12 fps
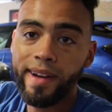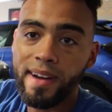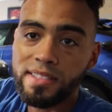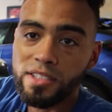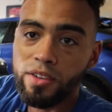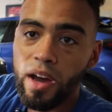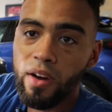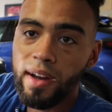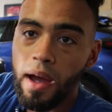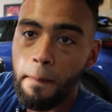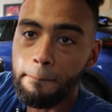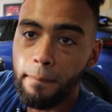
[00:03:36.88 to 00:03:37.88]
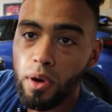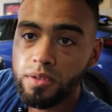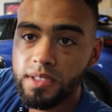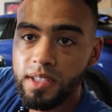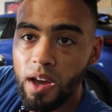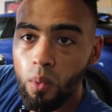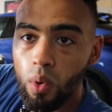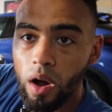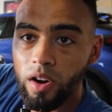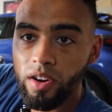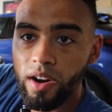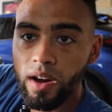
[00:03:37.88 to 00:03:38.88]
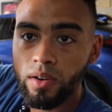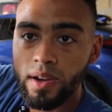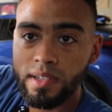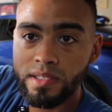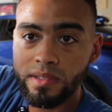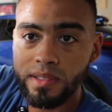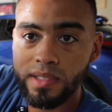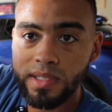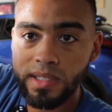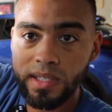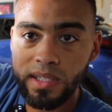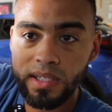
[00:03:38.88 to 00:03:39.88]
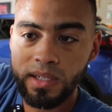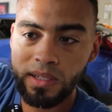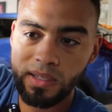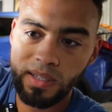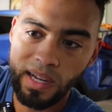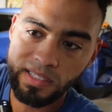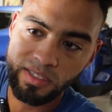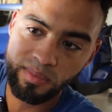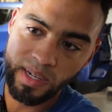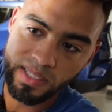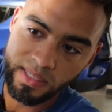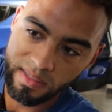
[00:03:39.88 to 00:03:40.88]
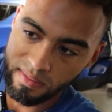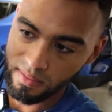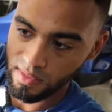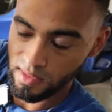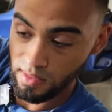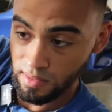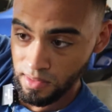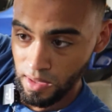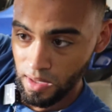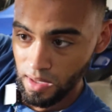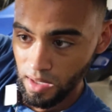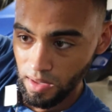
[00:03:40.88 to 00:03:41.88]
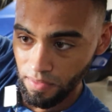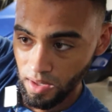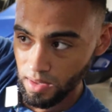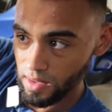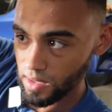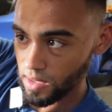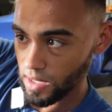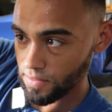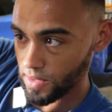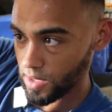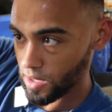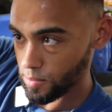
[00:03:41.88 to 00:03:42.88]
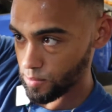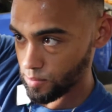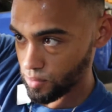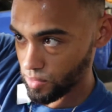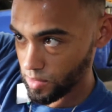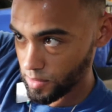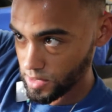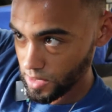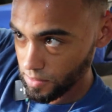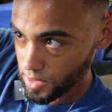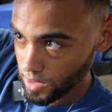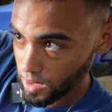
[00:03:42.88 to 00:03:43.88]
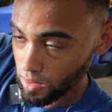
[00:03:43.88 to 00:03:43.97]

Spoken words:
right, guys, so now I got most of that water out. As you can see, not too much, if anything, left. I got pretty much everything